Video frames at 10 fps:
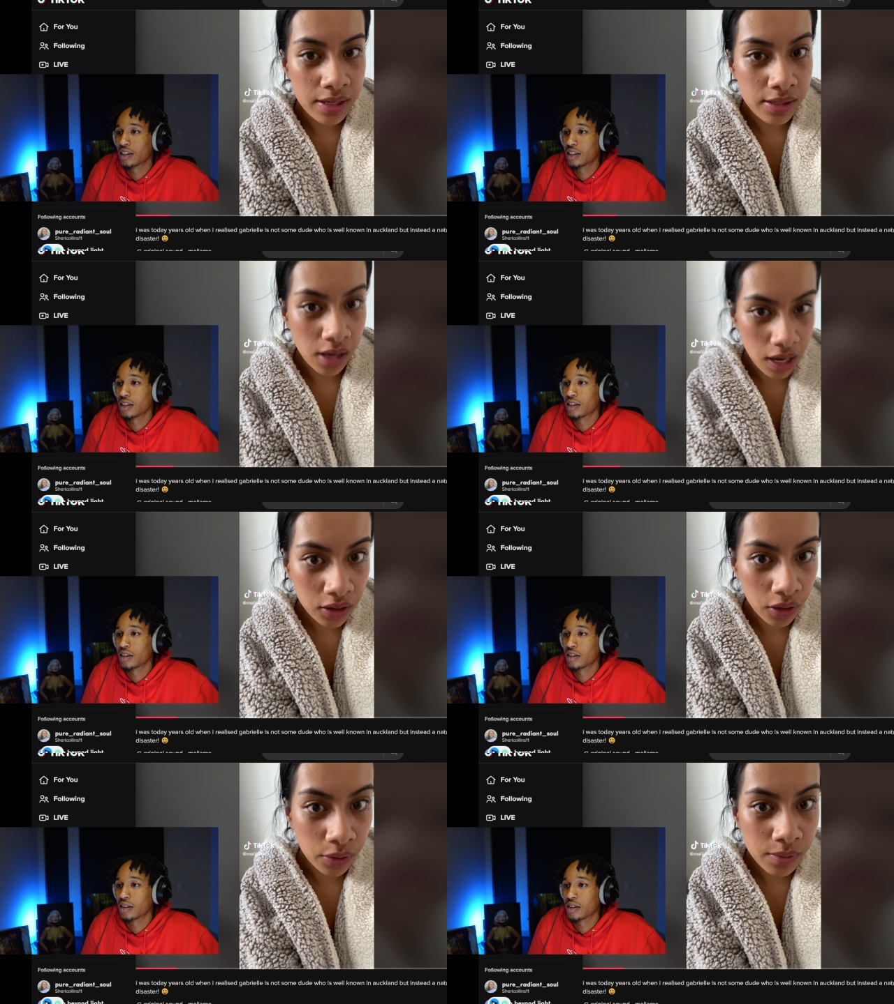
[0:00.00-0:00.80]

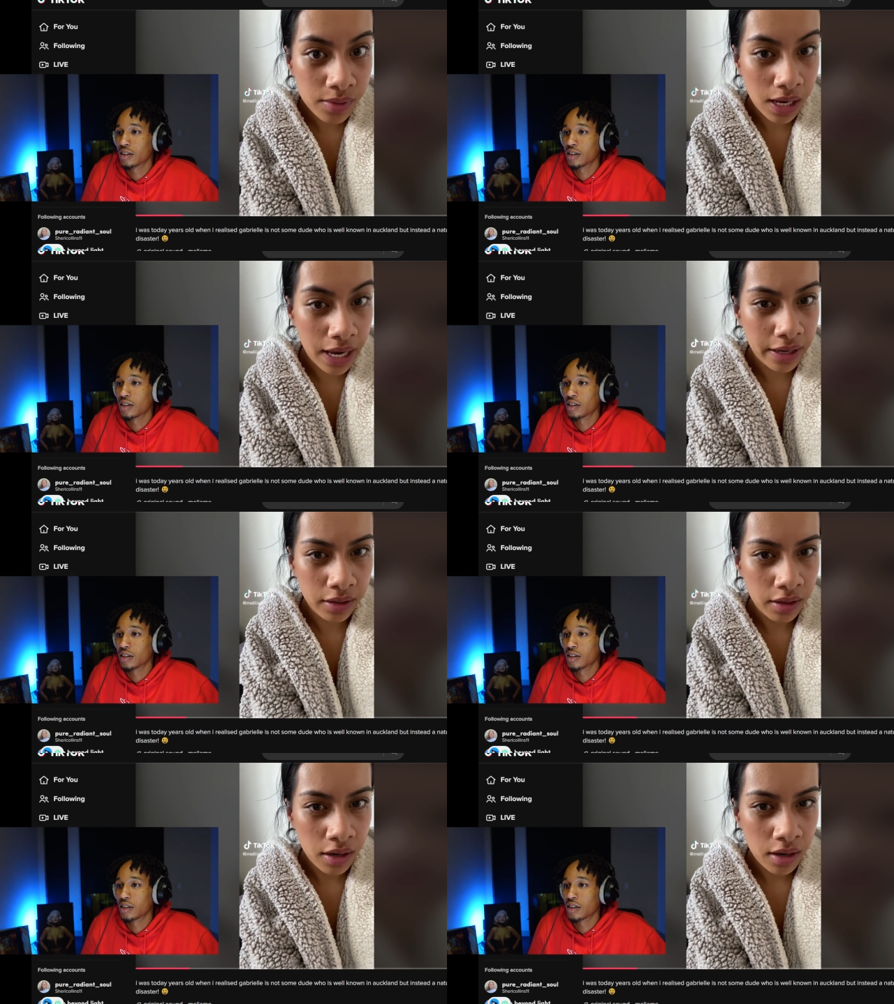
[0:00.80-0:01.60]
Speaker 1: cyclones like
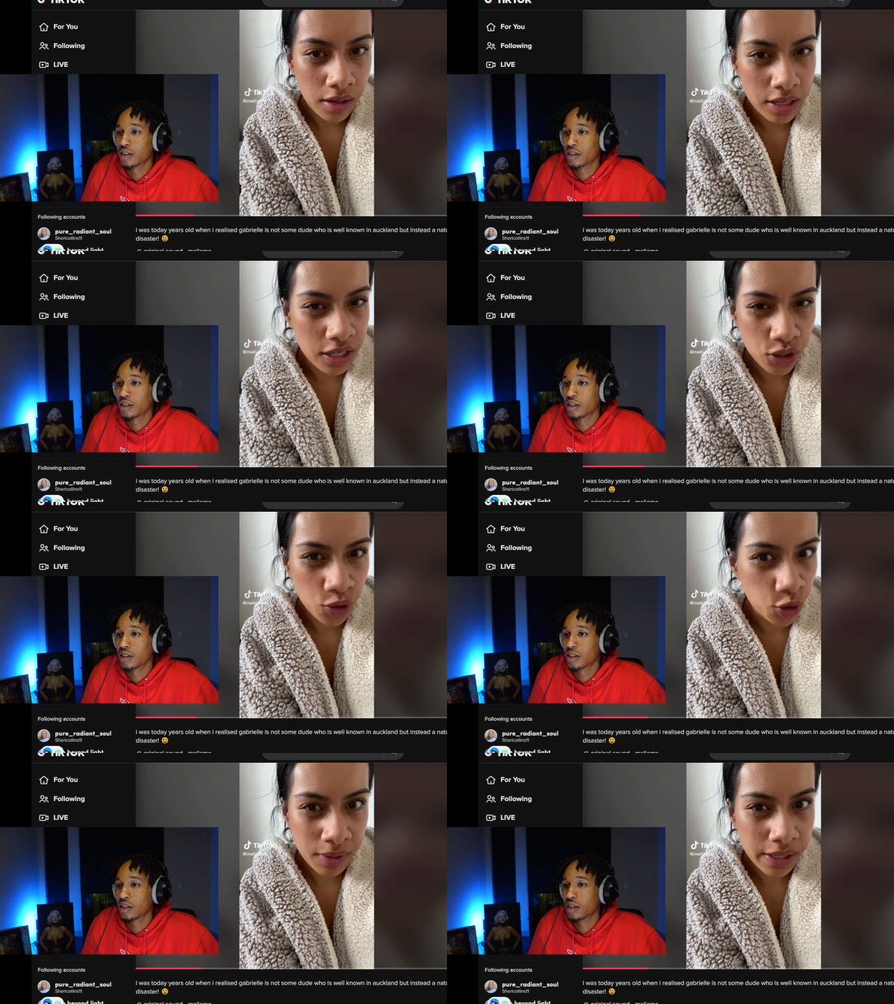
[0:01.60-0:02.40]
these
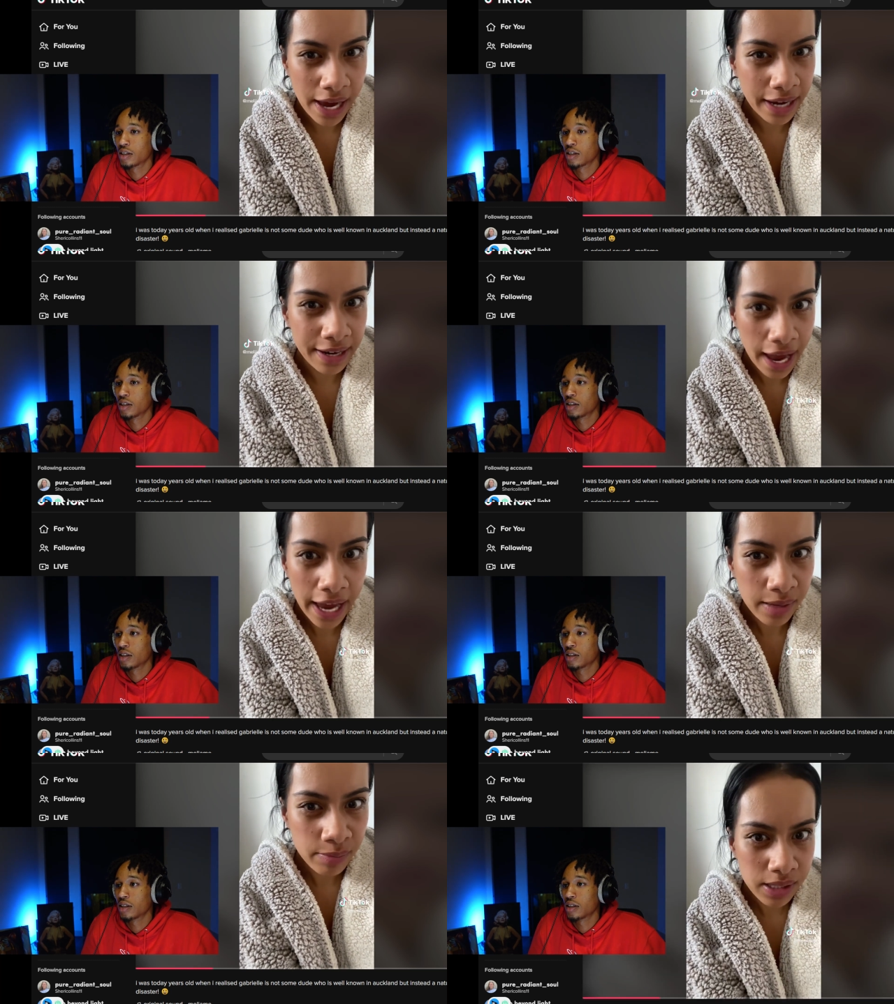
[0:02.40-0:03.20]
human-like
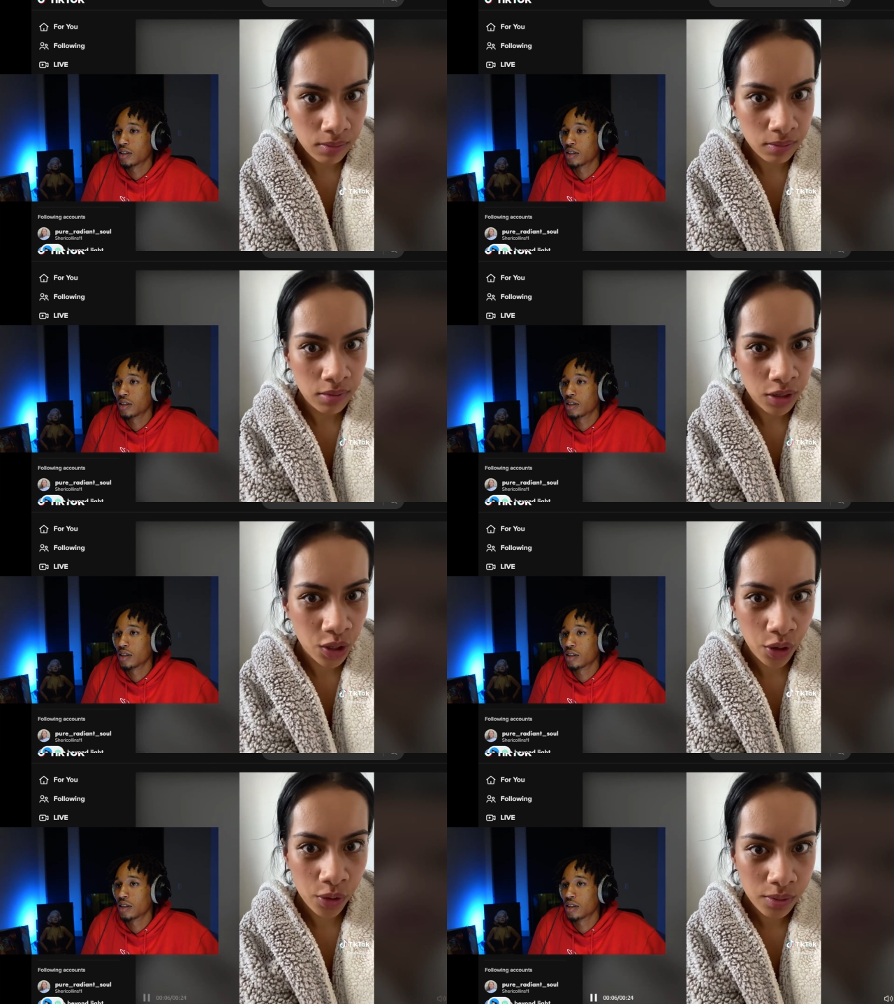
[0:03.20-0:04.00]
names. You
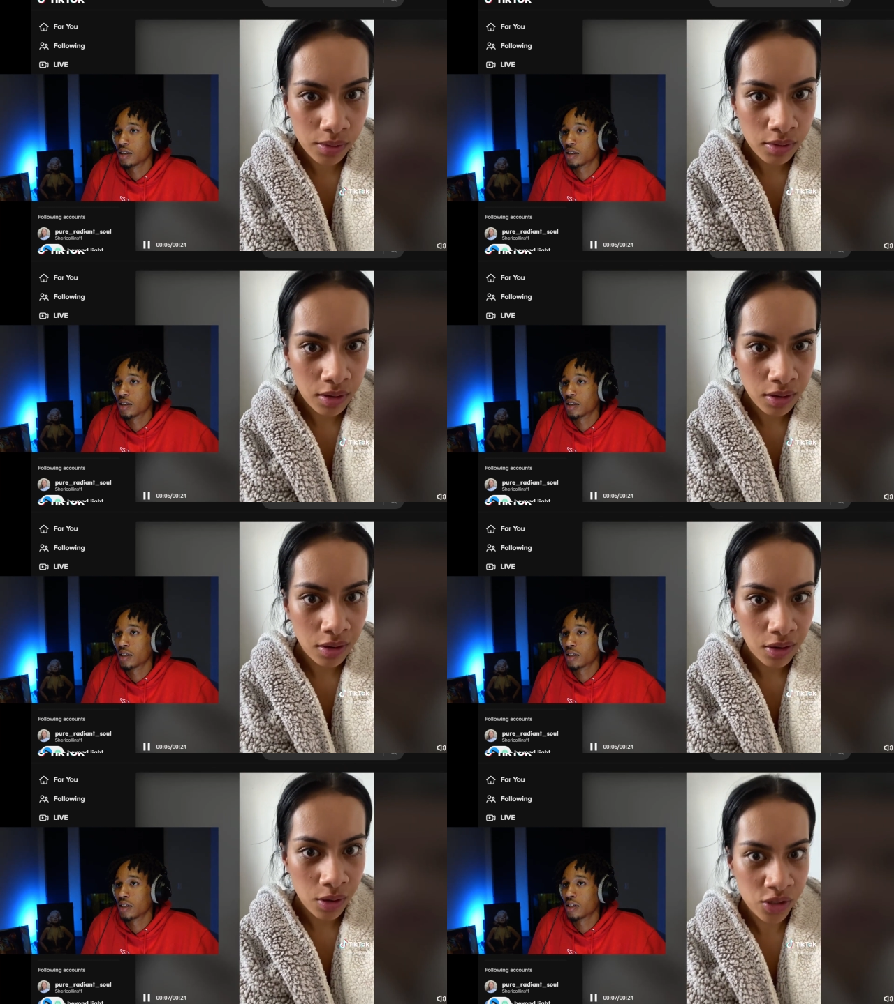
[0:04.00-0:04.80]
know,
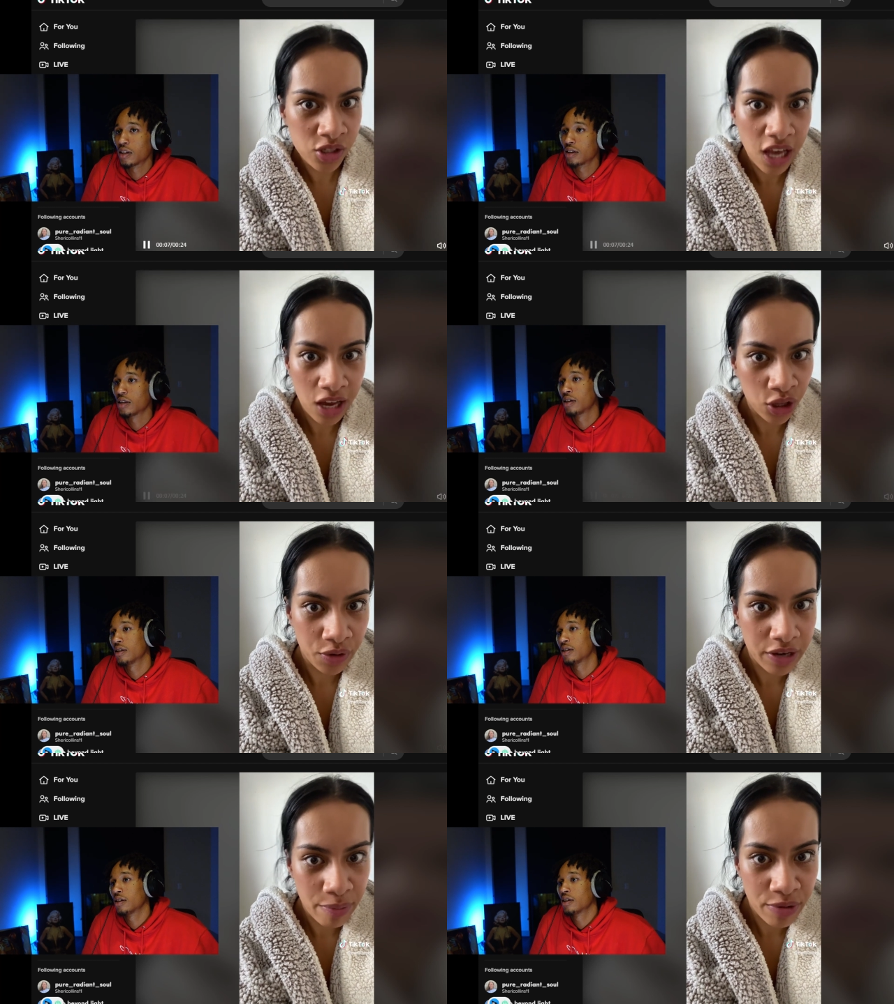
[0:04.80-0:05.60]
Cyclone
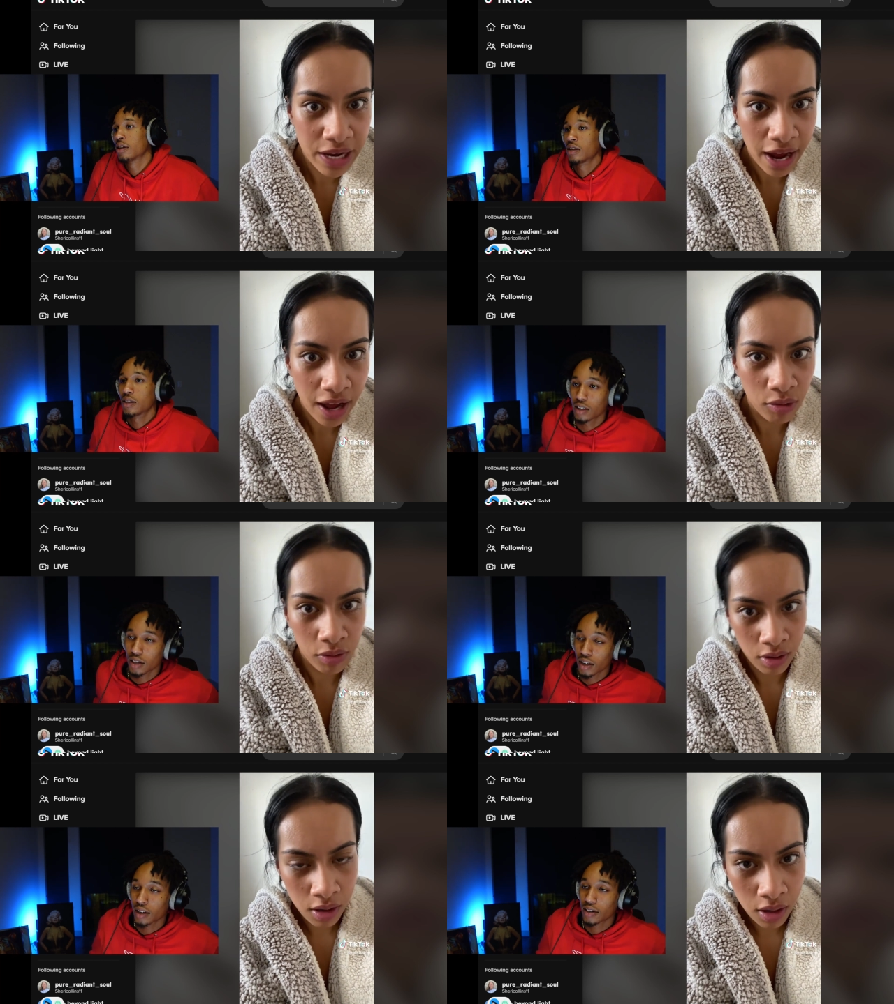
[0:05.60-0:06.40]
Gabrielle.
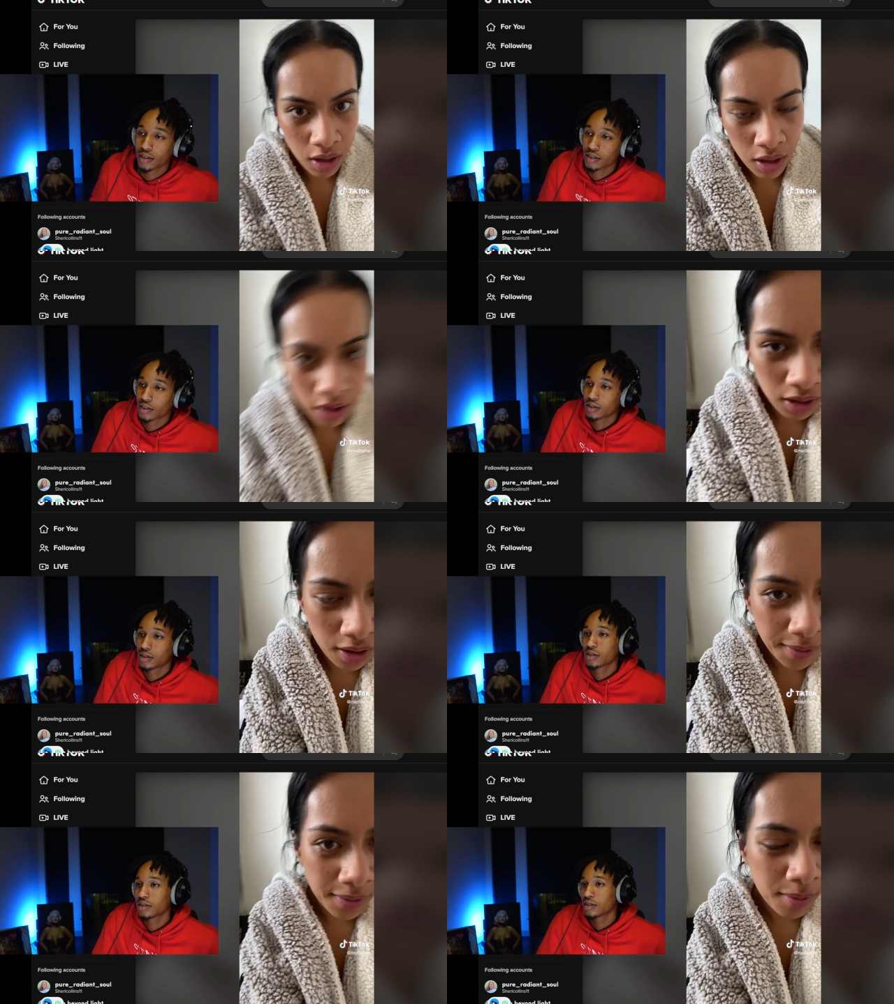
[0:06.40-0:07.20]
Yeah.
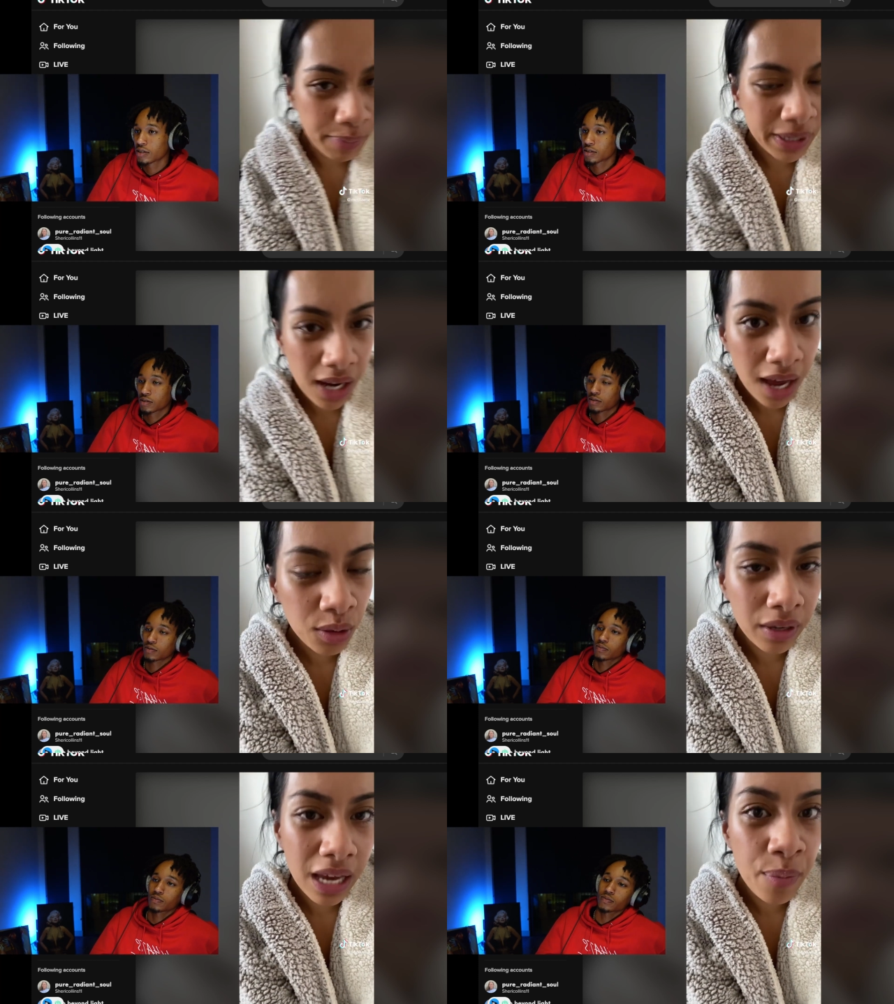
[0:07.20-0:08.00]
Bitch, I thought
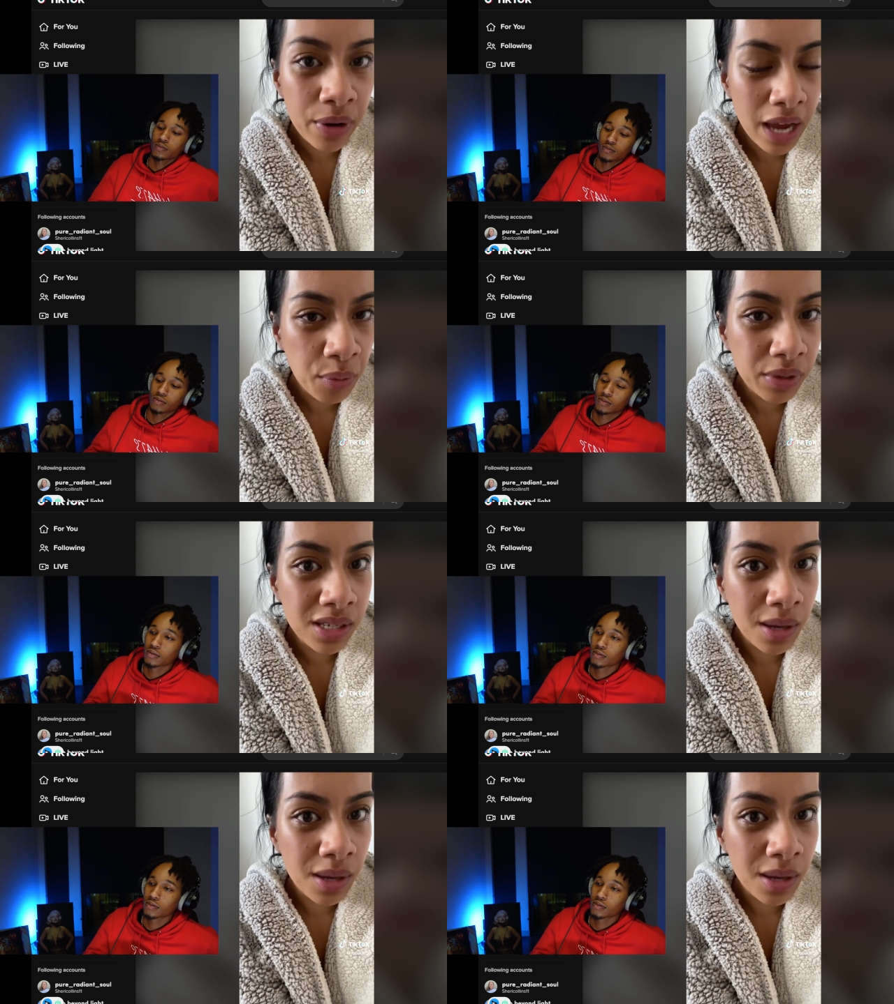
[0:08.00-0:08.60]
Gabrielle was some